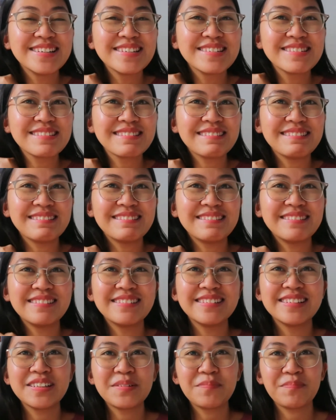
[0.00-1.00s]

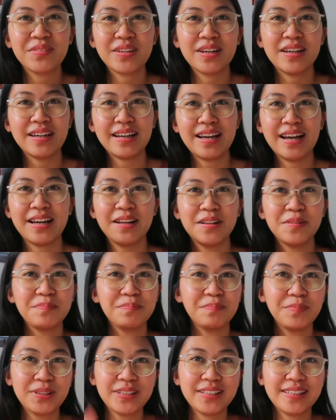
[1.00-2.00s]
so yeah, I'll
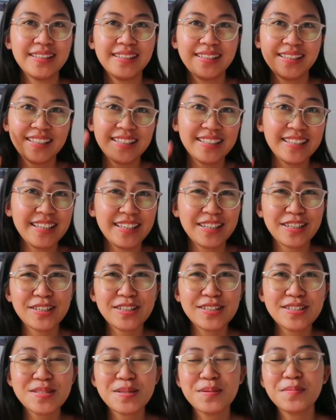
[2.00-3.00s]
put a link
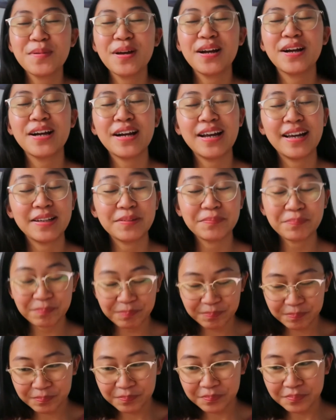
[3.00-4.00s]
here somewhere. And
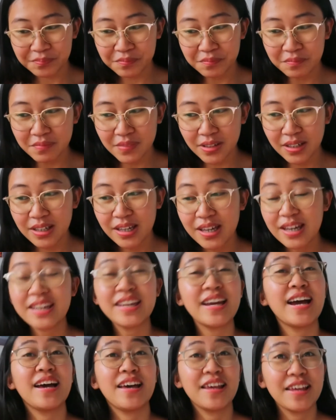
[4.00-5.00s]

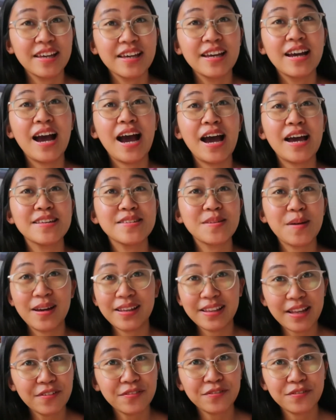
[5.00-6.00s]
yeah, so
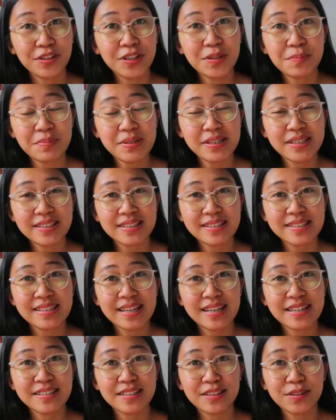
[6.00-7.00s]
I left Philippines
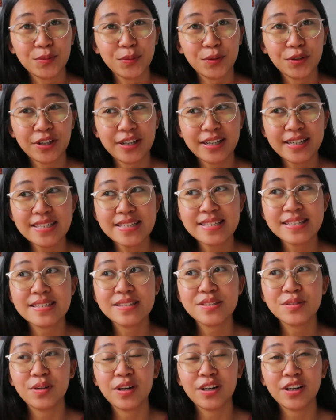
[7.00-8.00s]
as a tourist.
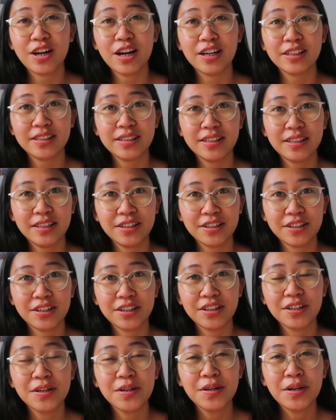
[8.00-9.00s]
So I got
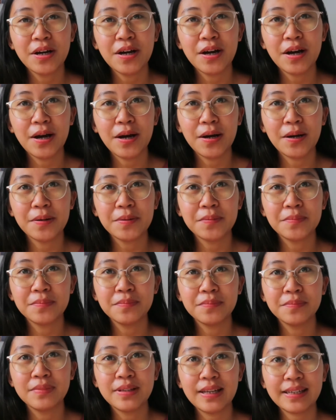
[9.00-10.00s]
here,
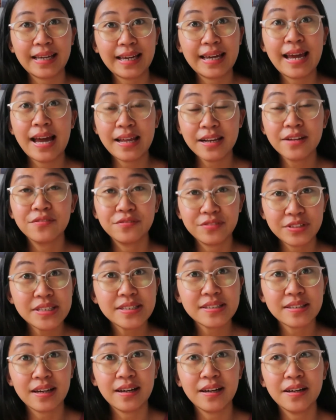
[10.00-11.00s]
I had a
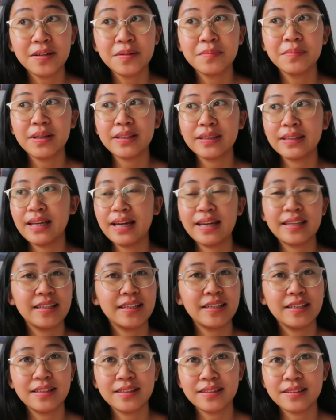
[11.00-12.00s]
visa, but I
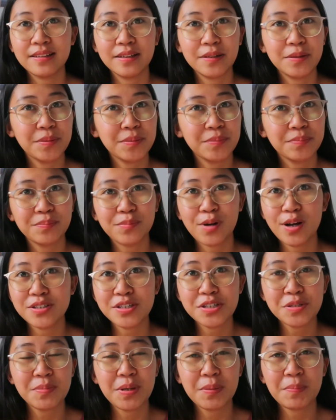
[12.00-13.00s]
didn't
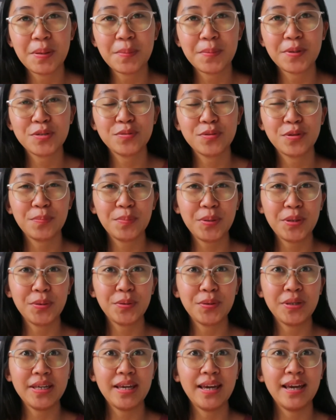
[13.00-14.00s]
process my papers with
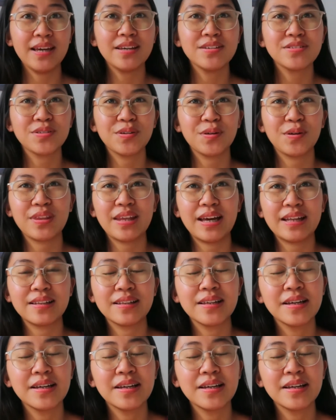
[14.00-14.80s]
POEA, so that